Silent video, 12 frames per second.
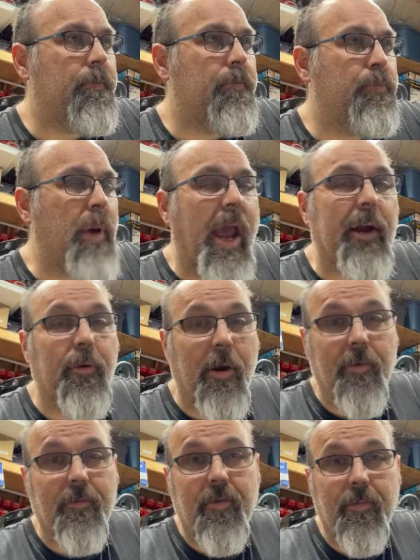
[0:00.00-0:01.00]

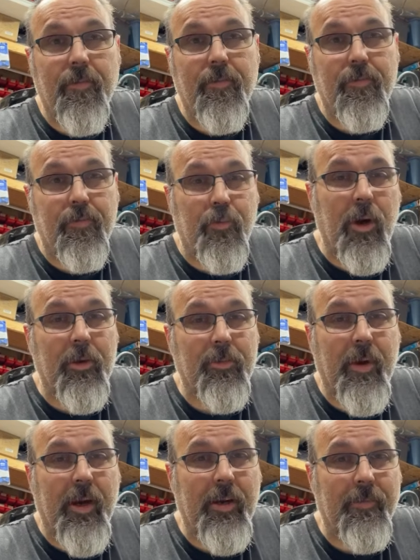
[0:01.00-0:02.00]
Background: from when I was in
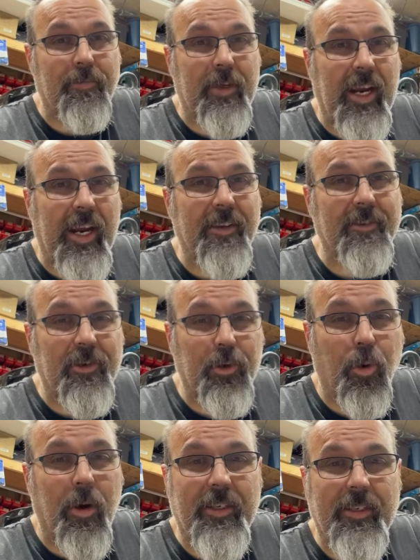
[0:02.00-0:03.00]
my teens and
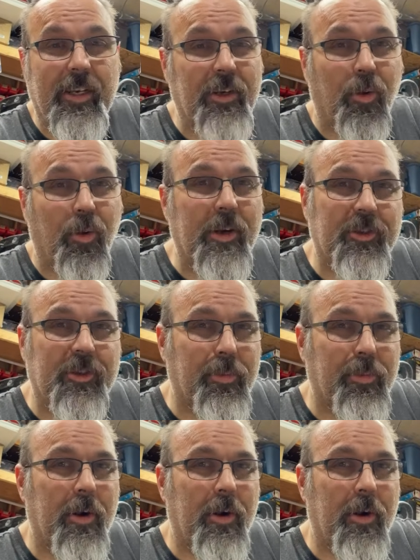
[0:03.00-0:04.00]
20s, I tore engines
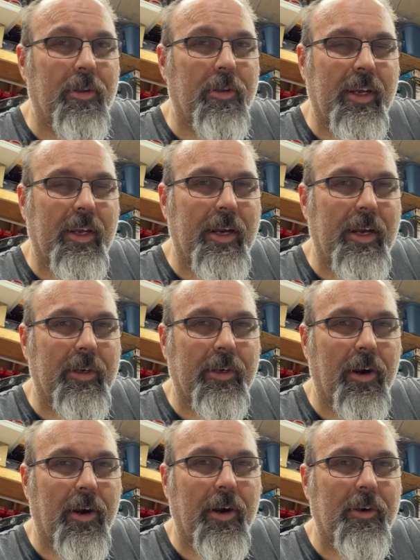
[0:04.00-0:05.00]
apart all the times on
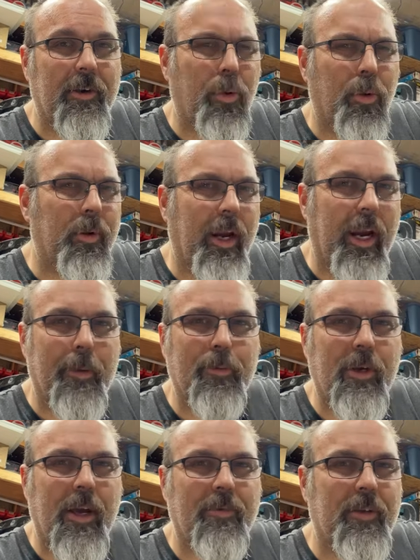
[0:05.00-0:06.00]
cars, pulled
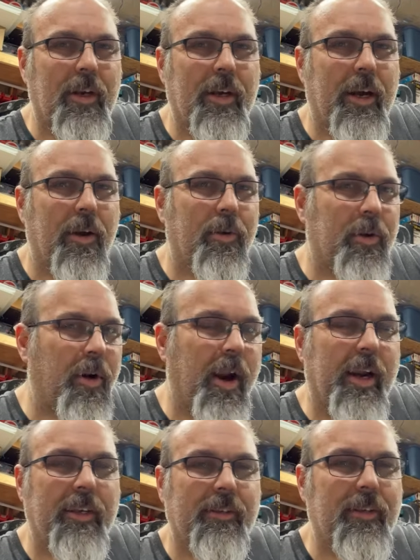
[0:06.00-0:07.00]
camshafts in and out,
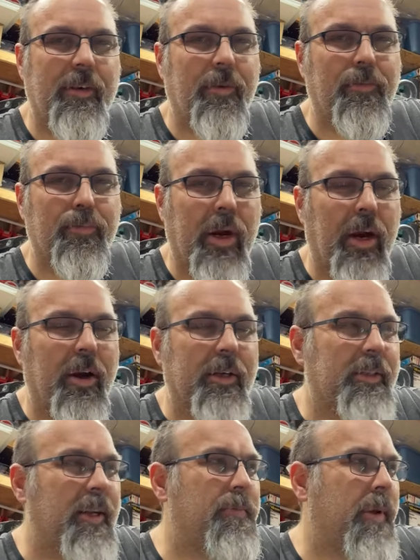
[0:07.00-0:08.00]
cranks, bearings,
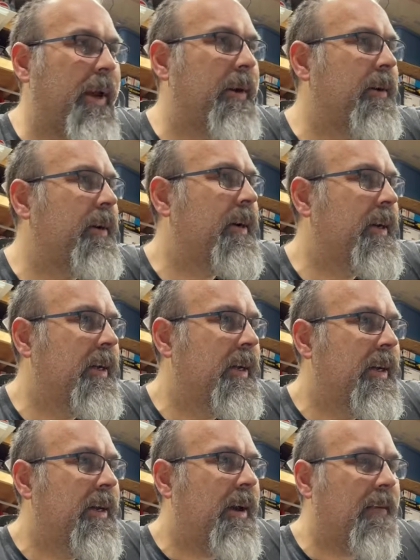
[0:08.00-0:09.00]
didn't matter.
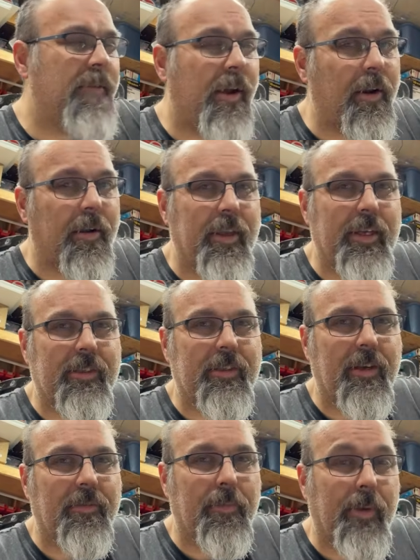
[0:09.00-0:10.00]
I've done all that
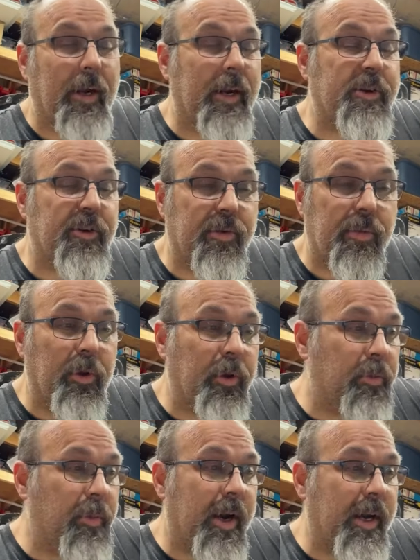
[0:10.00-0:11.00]
stuff. I'm not an engine
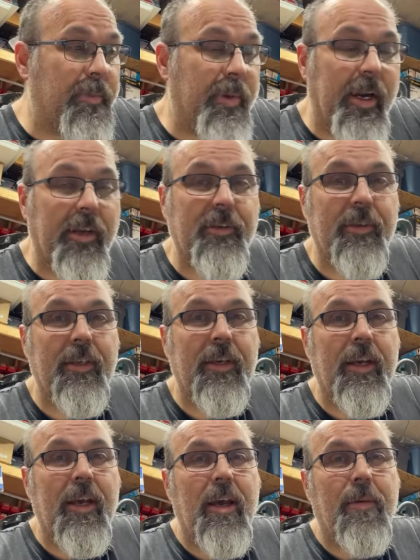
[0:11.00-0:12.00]
rebuilder by any means,
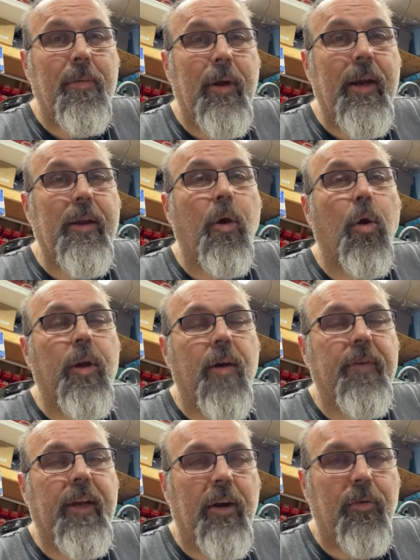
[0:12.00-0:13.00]
but I know enough
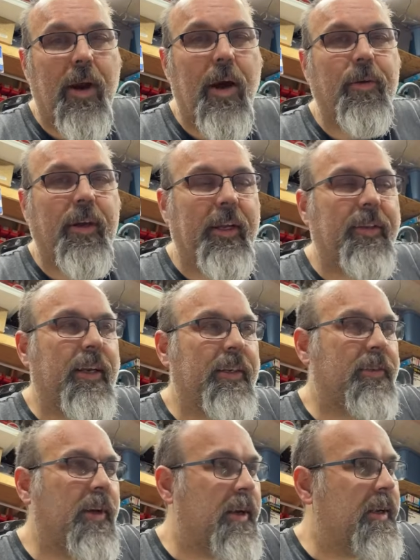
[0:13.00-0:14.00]
to get around and get things
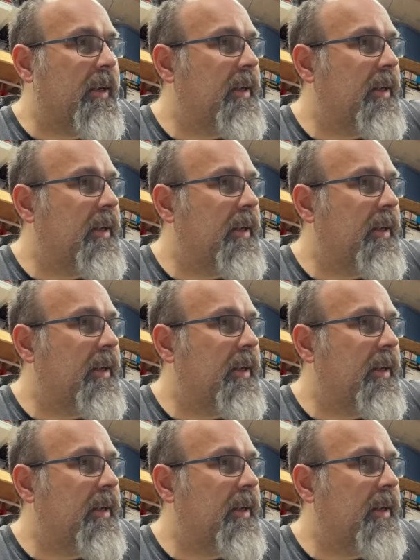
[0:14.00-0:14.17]
done.